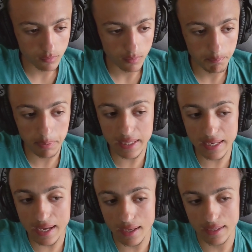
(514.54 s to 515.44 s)

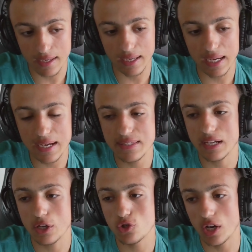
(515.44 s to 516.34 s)
P9,
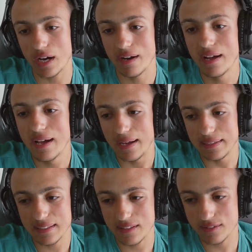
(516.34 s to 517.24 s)
Isaac Ajar. And
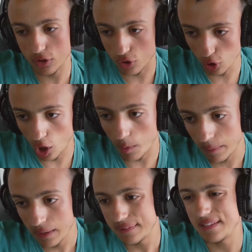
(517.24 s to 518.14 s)
this is a top.
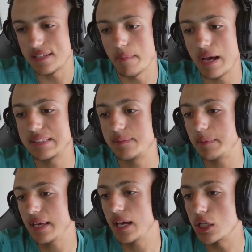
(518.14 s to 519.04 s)
This must
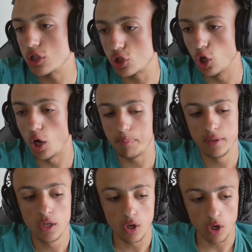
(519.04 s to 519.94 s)
be a top
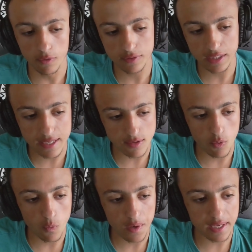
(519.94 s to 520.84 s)
of this
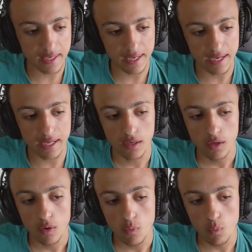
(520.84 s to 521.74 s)
weekend.
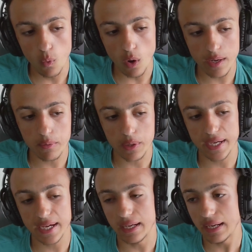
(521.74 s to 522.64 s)
What a
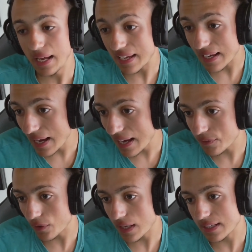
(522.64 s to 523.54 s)
weekend. Again
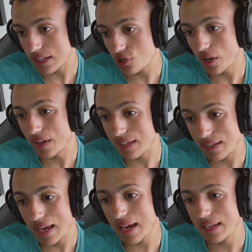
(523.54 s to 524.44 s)
for Isaac Ajar.
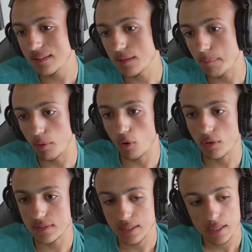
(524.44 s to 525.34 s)
Again in the points.